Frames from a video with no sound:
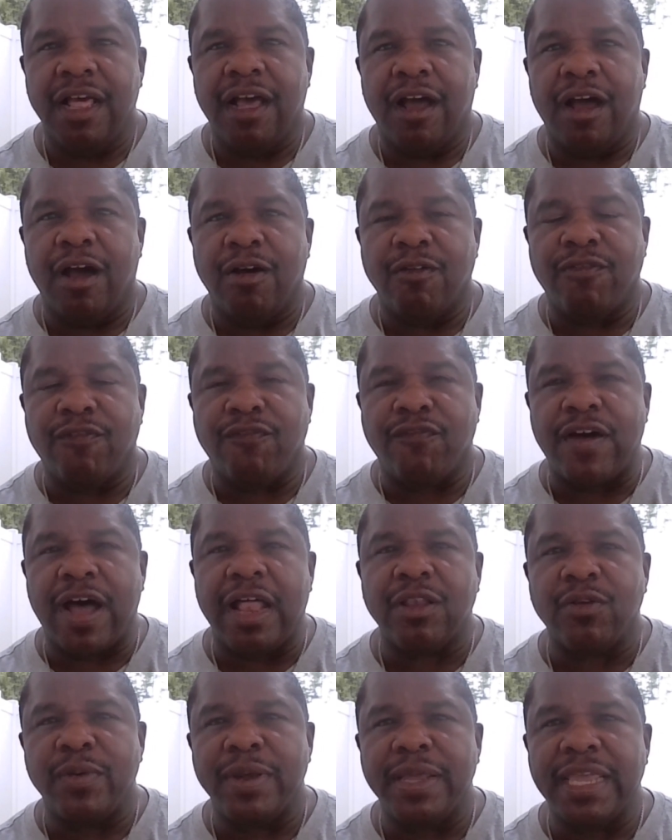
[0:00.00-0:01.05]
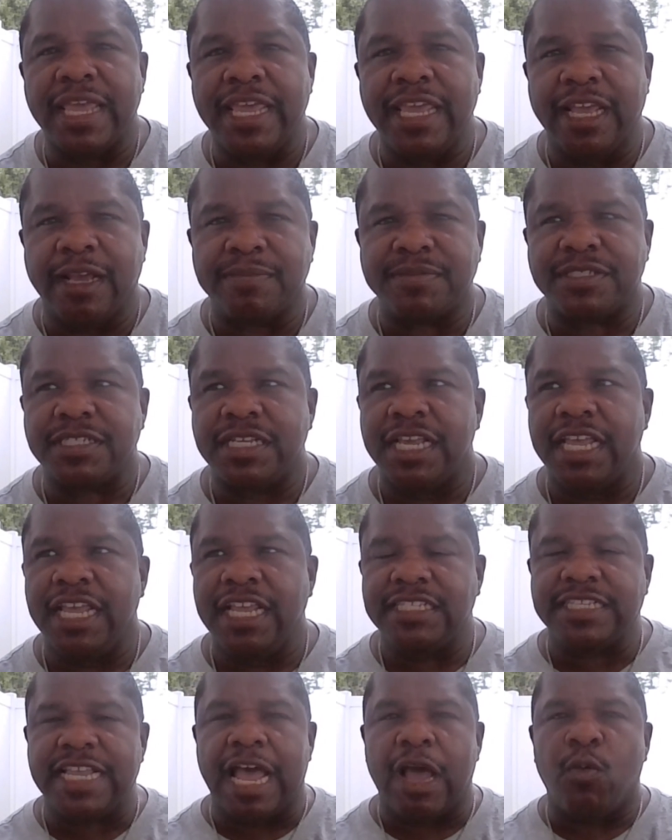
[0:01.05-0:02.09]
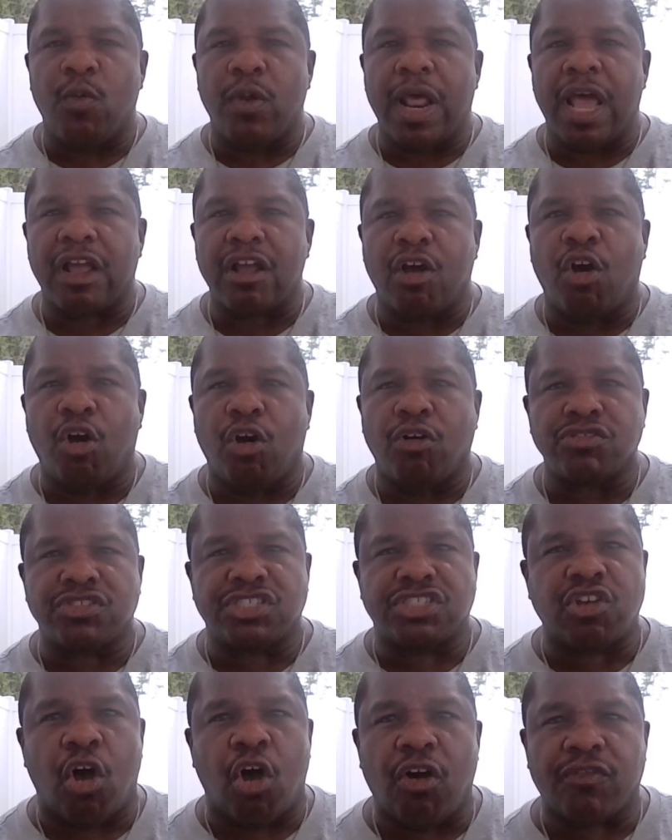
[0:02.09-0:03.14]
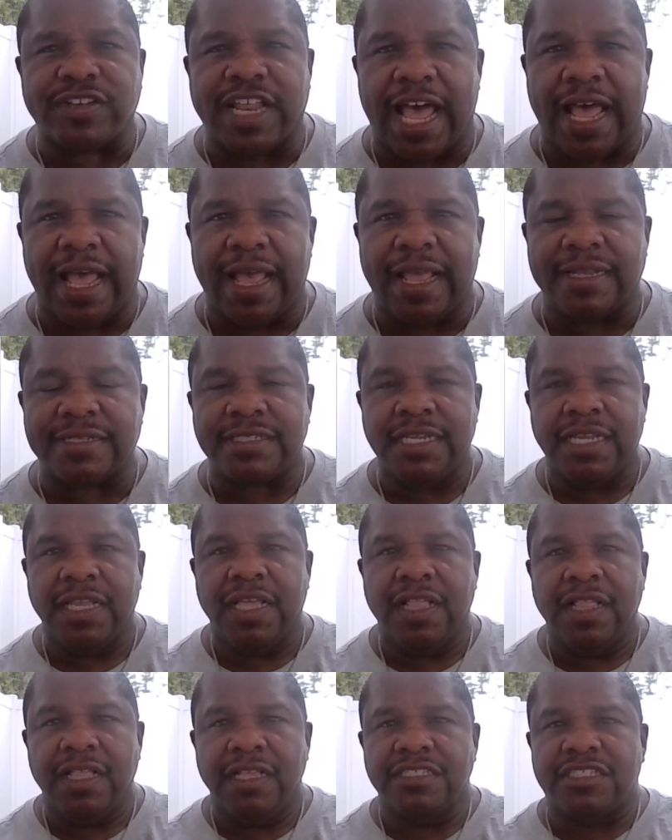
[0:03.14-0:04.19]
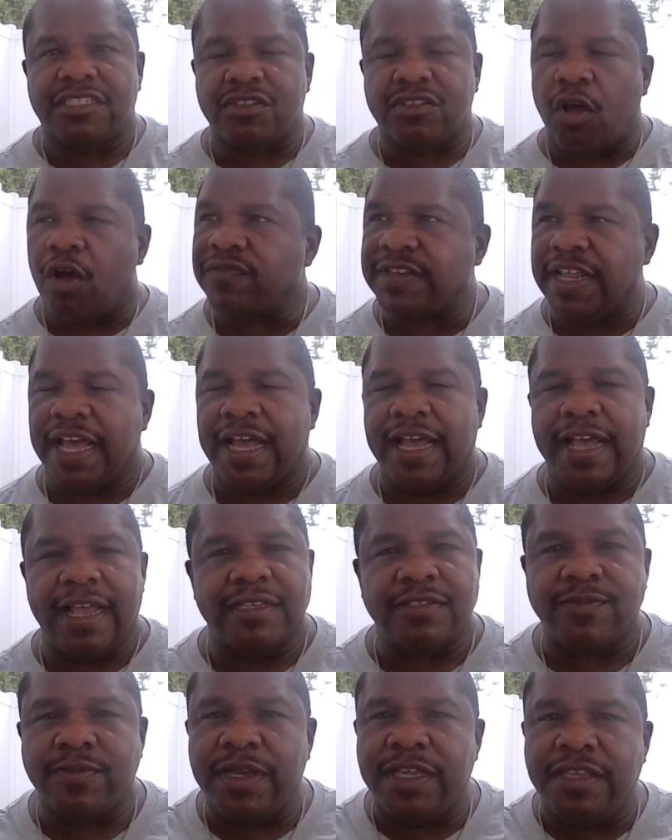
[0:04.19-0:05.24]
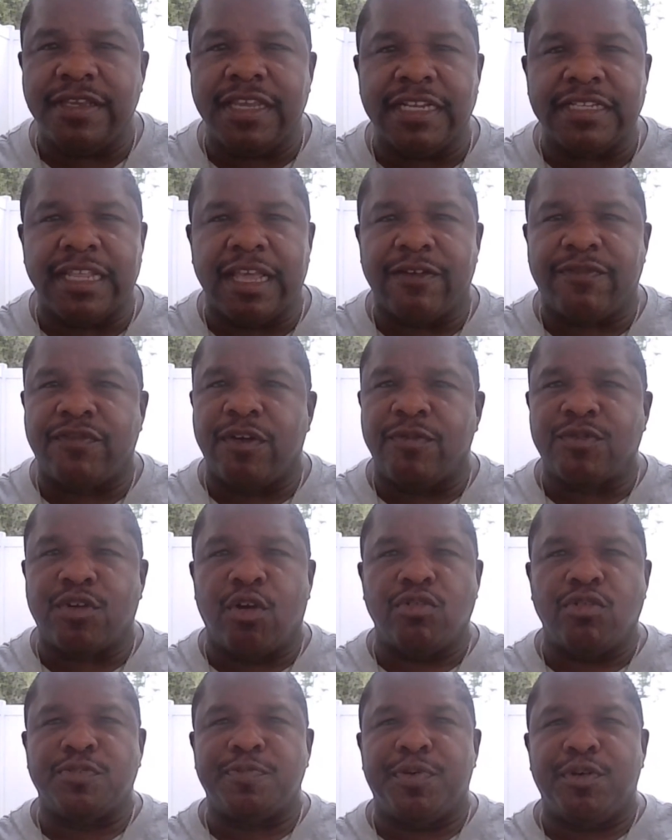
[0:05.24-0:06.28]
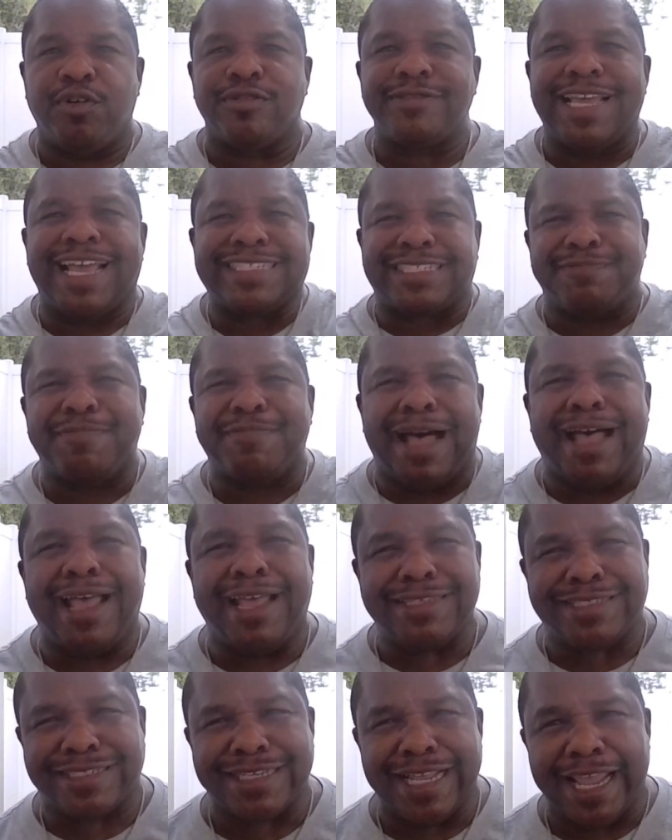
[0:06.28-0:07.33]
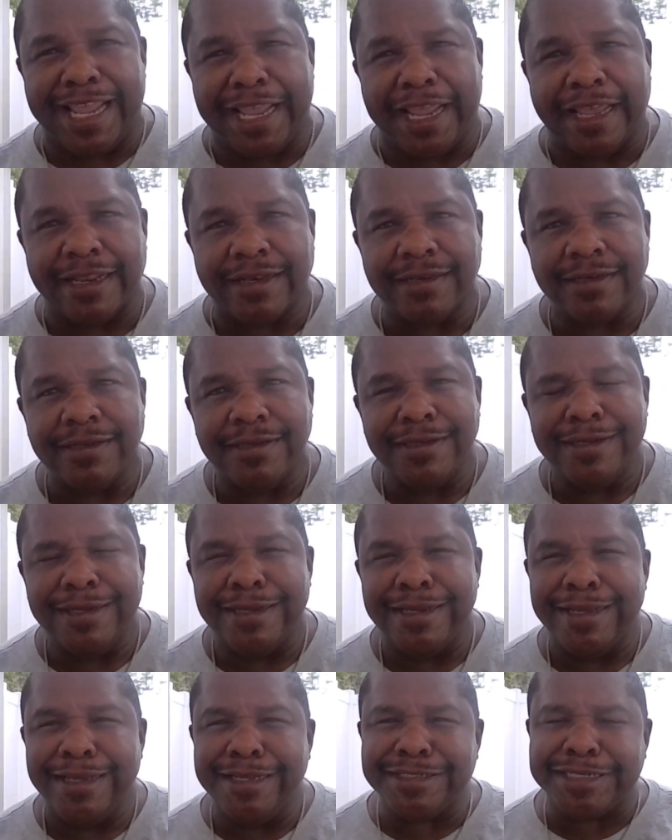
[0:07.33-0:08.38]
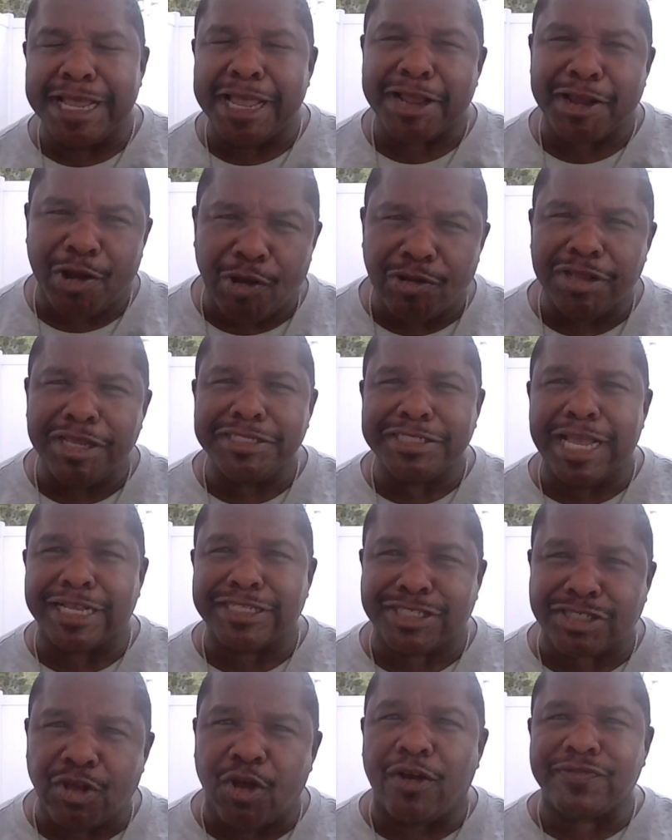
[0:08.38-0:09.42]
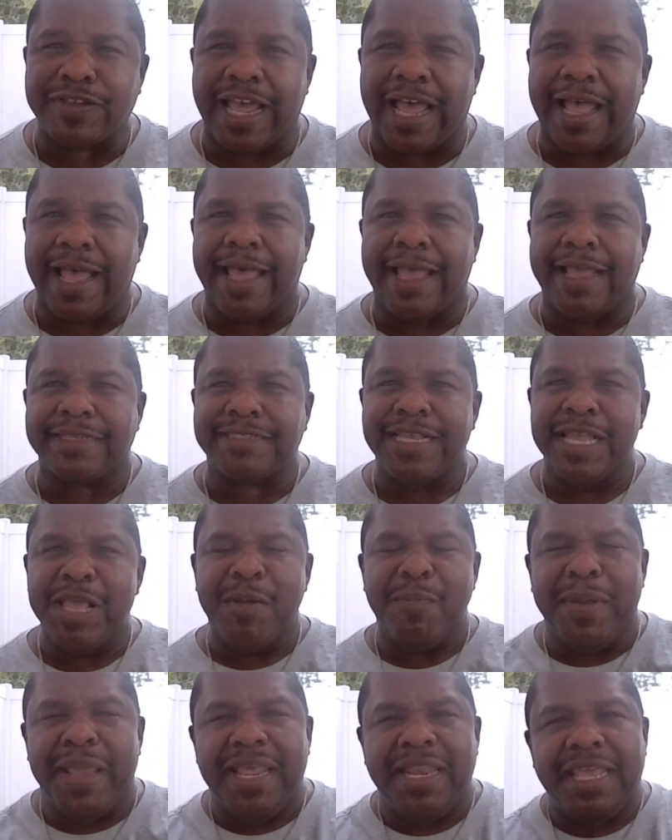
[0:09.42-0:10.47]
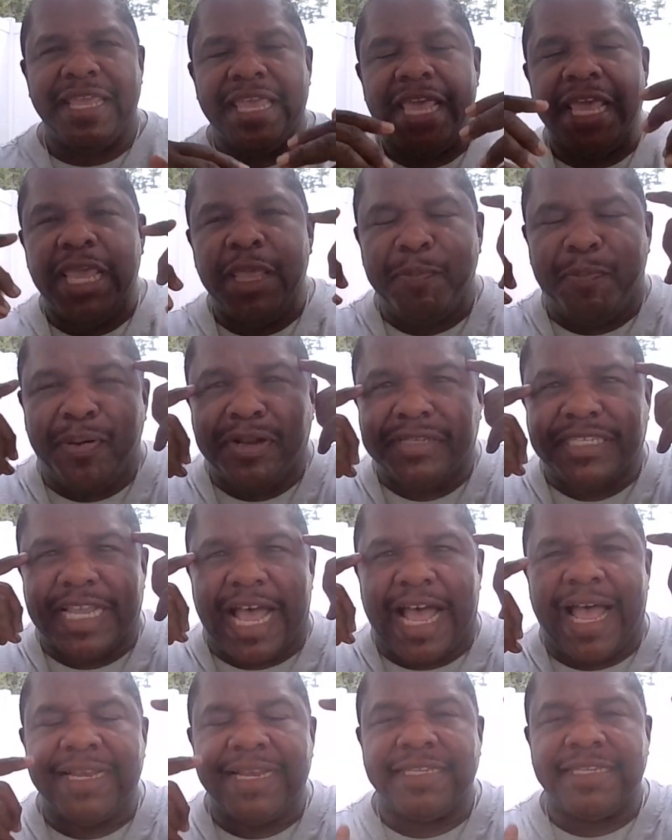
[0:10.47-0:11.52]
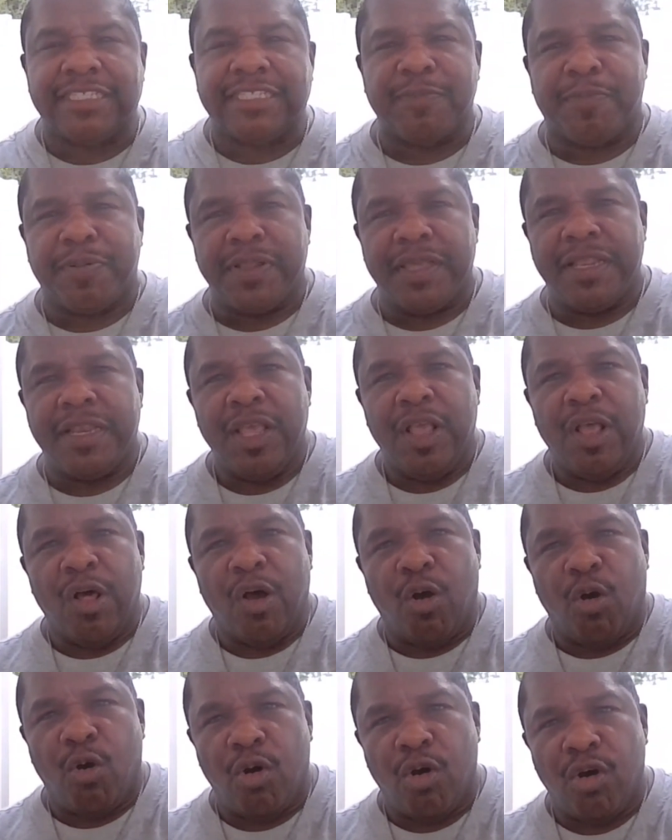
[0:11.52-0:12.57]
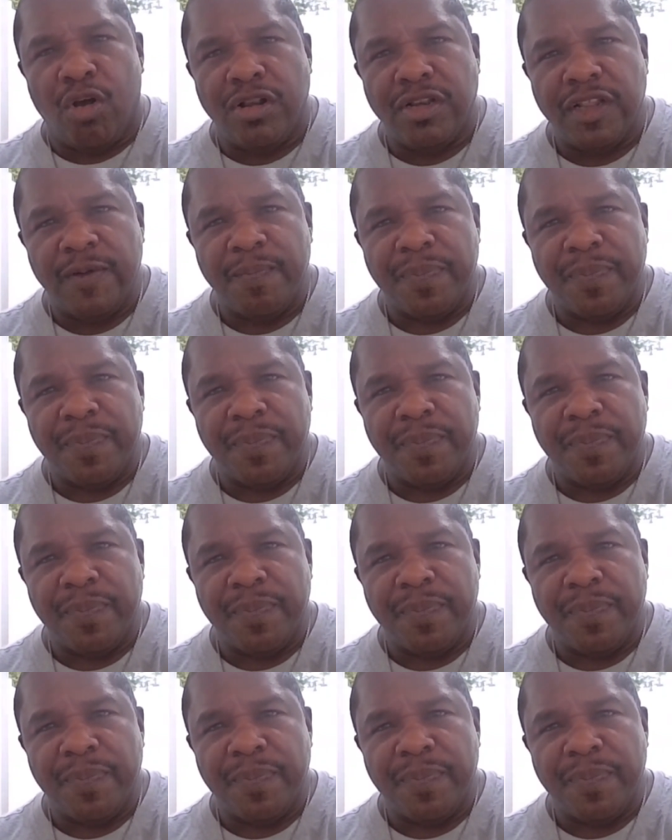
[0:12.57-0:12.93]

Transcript: of following hips. He's got what I call soft eyes. Soft eyes. Where you get that from, Coach Bull? That's my saying. He's got soft eyes, meaning he puts eye discipline on